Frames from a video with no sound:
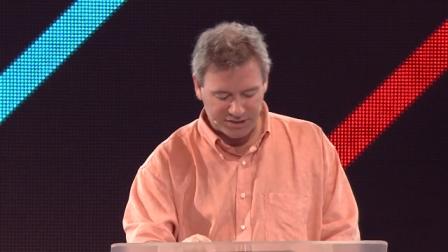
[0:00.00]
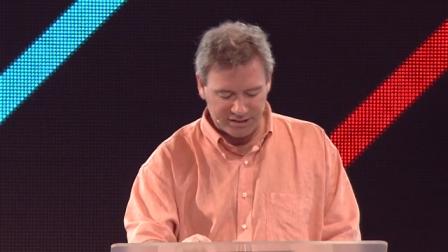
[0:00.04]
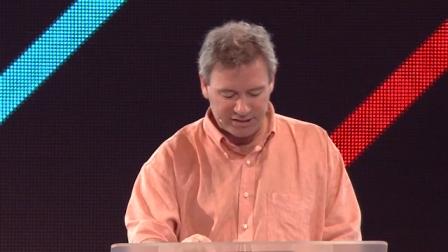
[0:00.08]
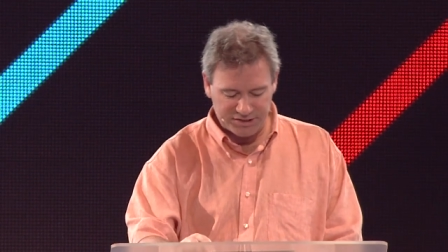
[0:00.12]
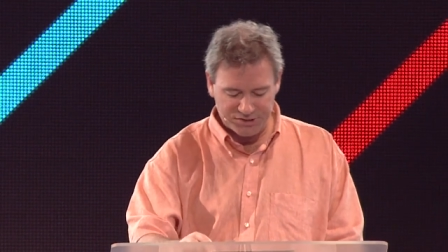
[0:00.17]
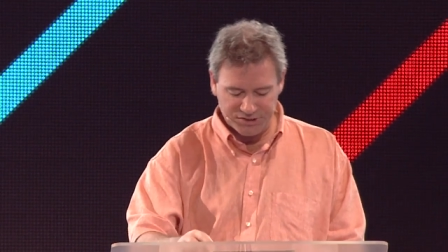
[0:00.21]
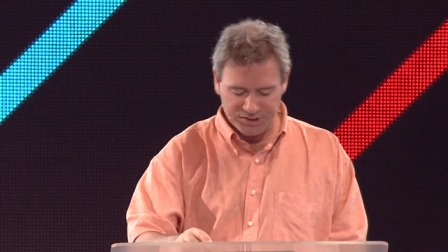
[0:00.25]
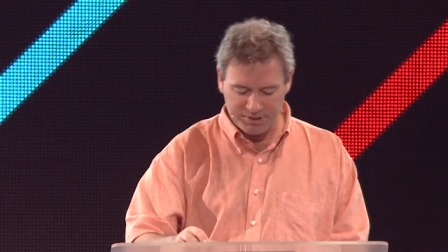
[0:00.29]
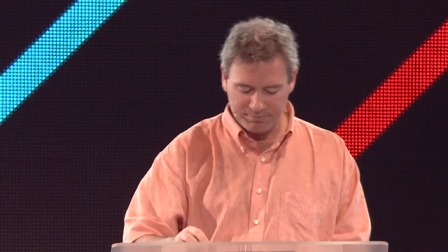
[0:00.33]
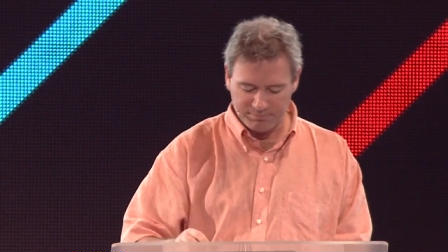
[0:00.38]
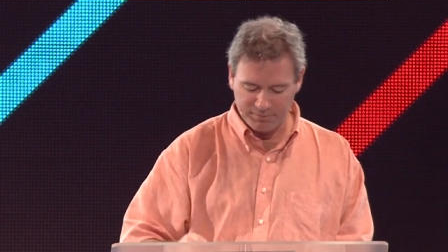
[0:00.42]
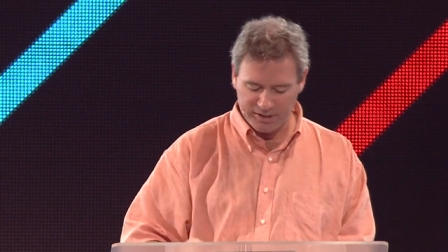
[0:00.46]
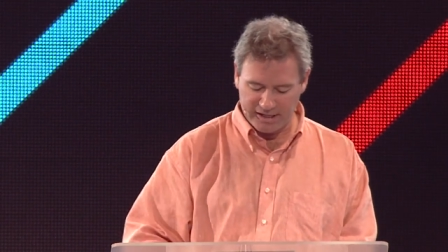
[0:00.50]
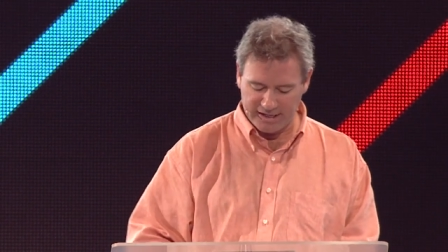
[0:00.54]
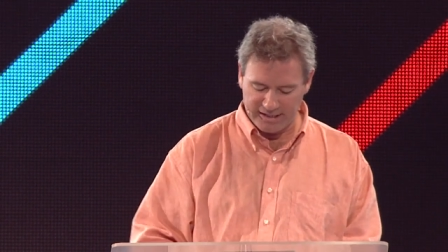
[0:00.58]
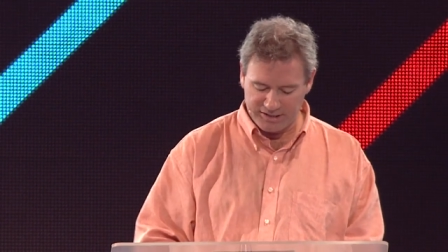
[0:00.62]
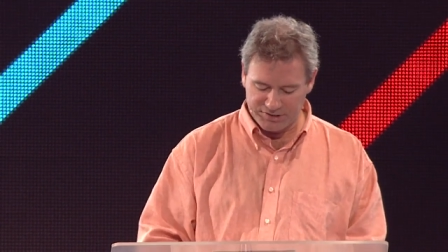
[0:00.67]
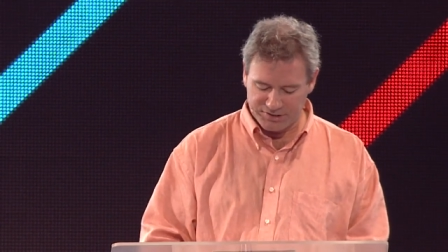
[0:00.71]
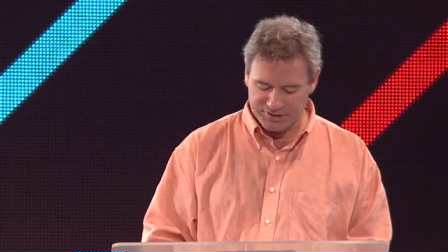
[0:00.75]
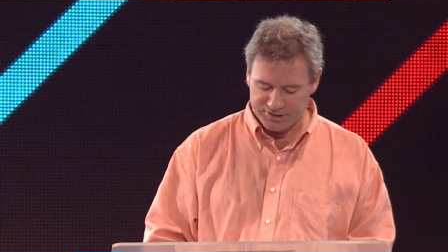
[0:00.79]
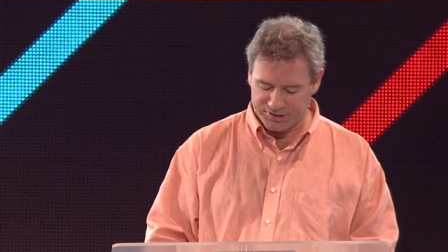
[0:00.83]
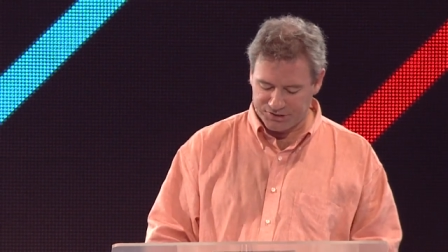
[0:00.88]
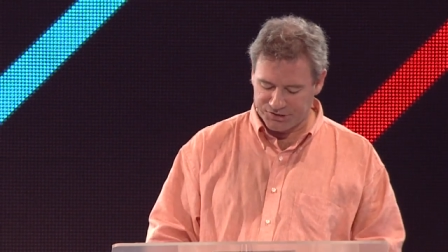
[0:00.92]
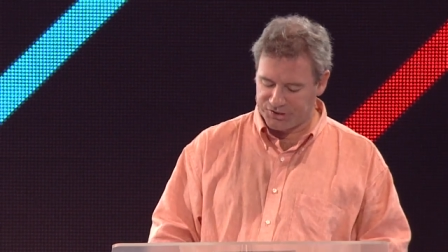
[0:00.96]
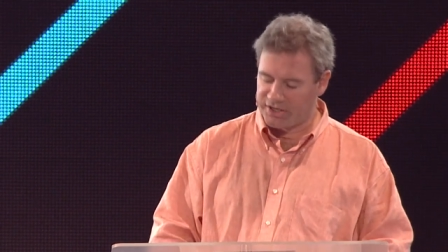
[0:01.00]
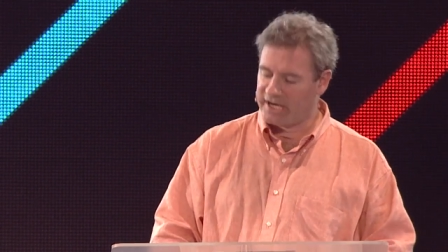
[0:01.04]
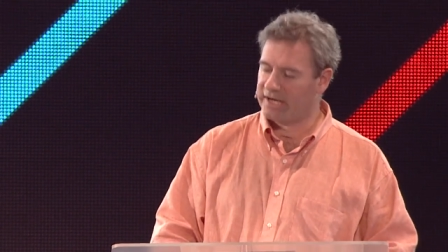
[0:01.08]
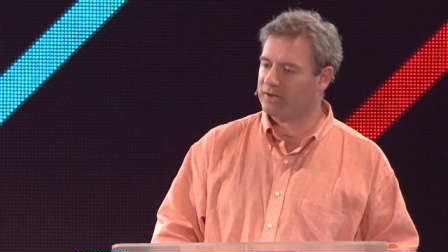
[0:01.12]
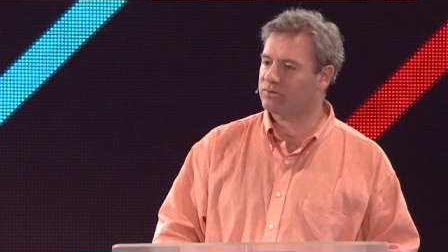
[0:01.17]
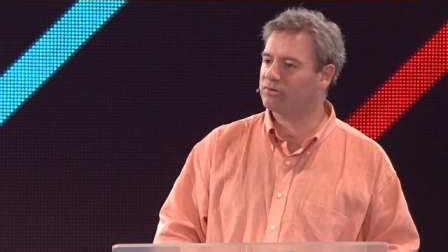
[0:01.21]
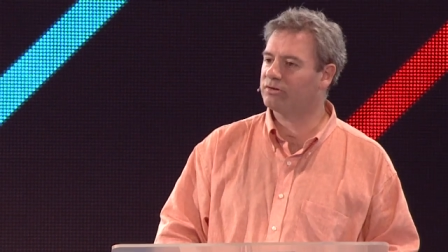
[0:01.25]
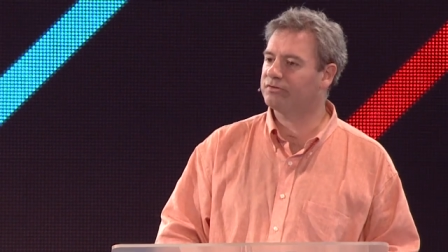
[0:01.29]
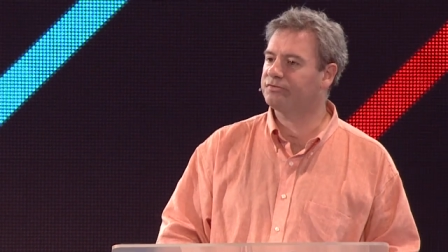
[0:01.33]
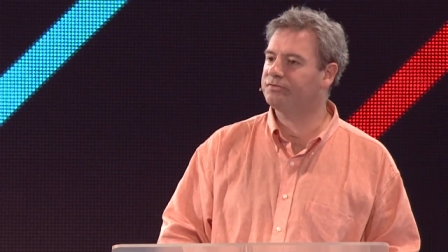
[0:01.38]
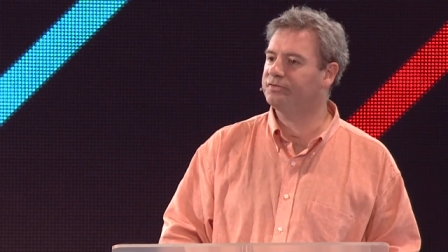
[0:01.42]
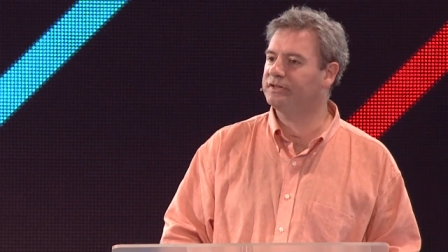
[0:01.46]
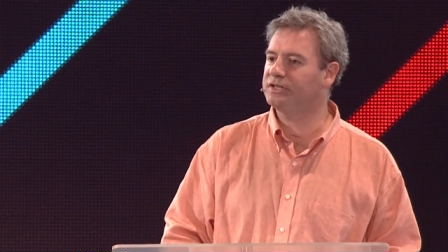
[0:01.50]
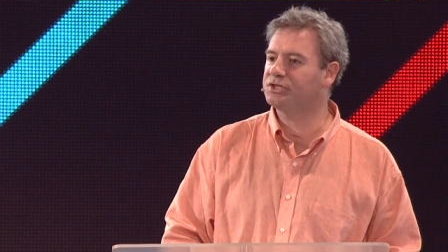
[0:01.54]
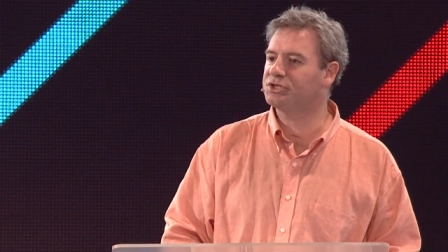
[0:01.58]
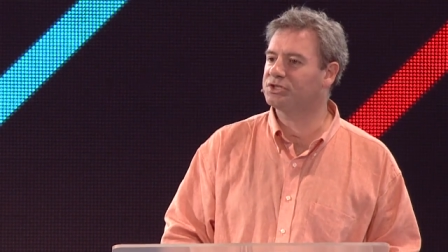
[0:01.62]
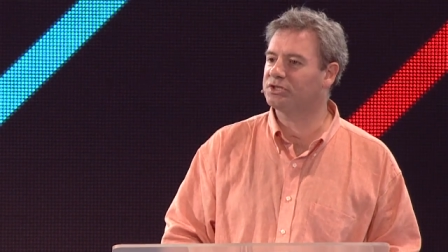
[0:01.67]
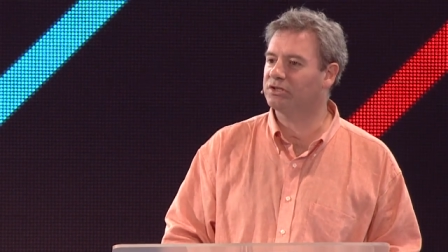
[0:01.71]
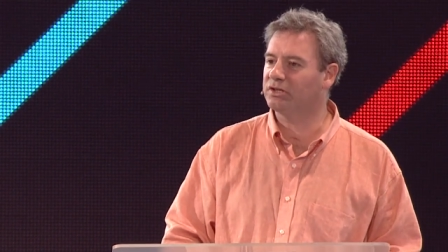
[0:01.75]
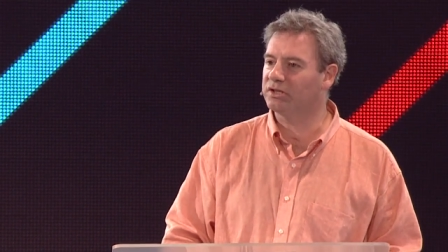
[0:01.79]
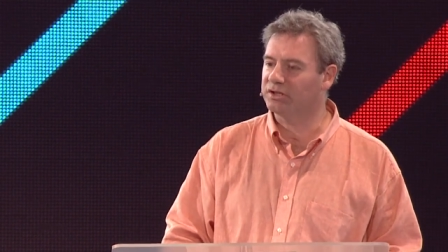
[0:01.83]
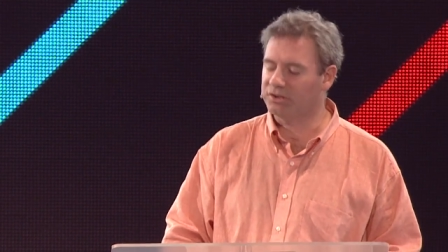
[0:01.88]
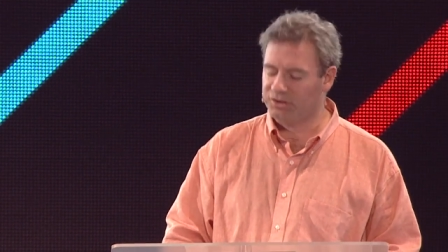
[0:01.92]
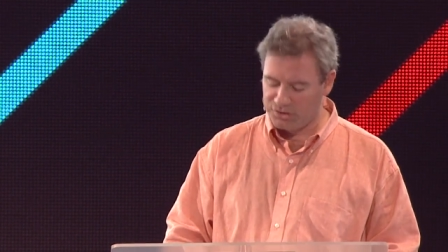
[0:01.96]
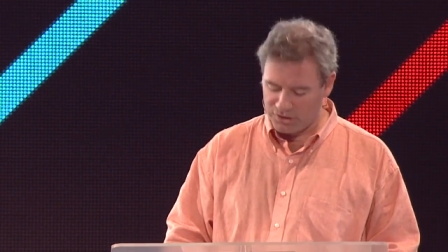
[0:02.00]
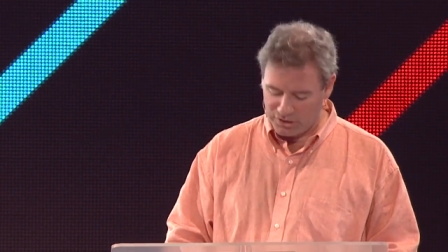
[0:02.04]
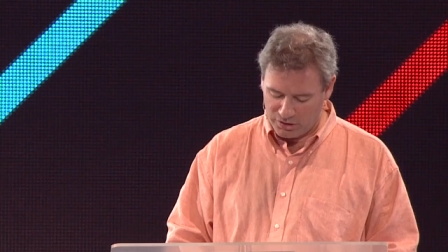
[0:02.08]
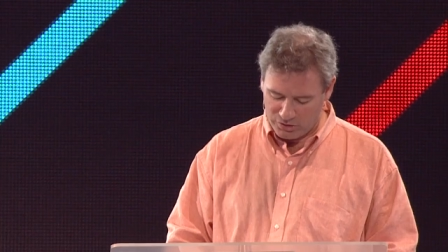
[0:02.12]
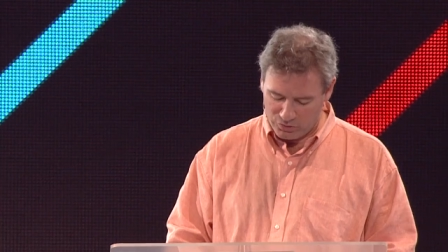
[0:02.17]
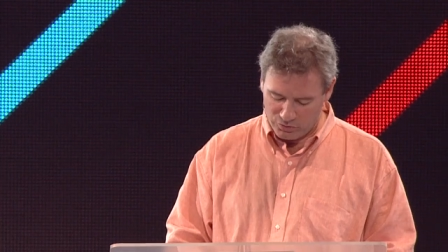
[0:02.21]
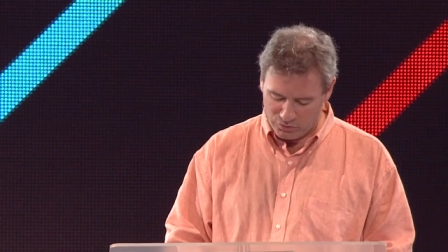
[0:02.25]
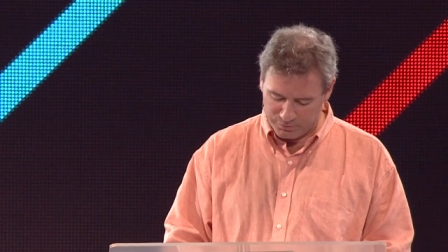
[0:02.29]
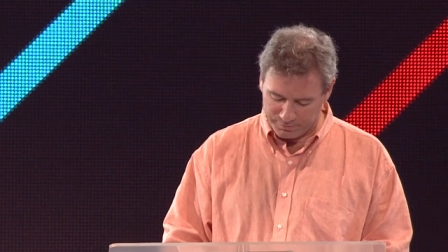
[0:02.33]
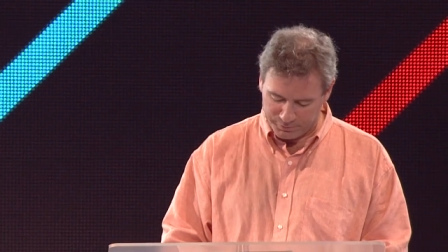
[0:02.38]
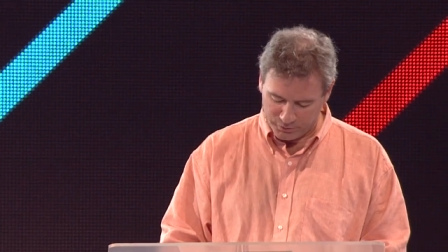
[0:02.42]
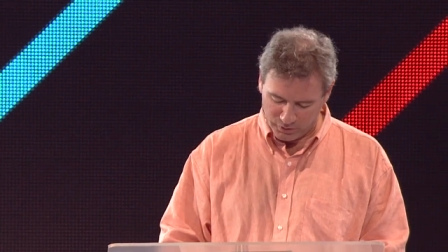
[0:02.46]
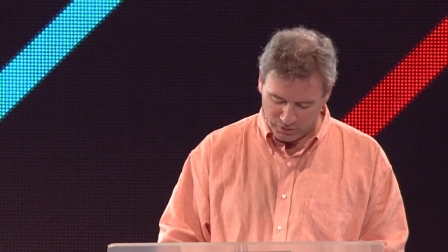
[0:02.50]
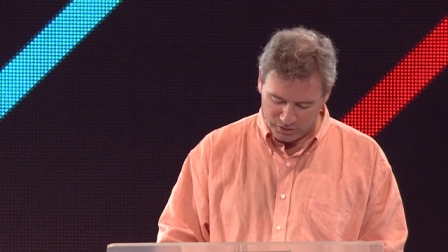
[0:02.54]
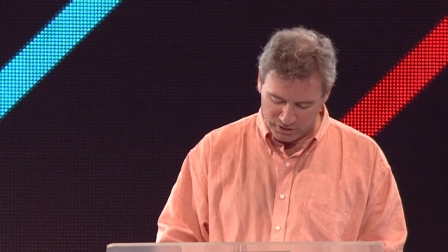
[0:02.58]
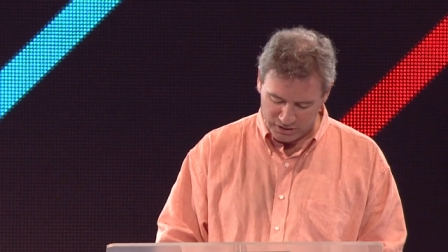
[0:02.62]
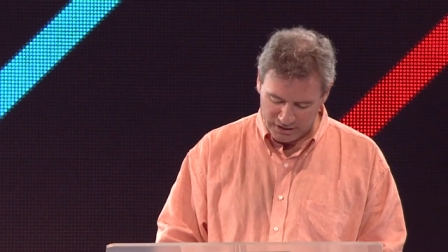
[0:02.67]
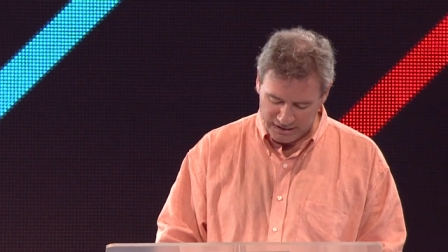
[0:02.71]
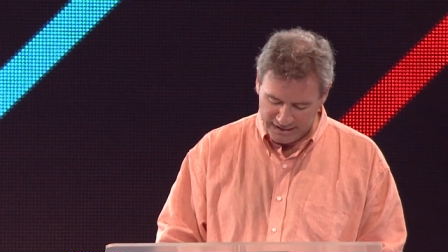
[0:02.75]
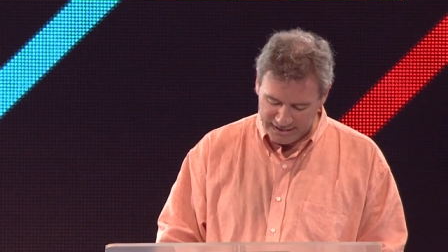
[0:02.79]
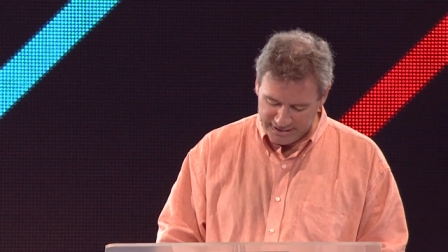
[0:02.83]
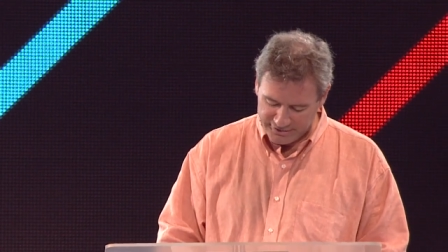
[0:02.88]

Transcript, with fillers: and in some cases sacrificial and noble.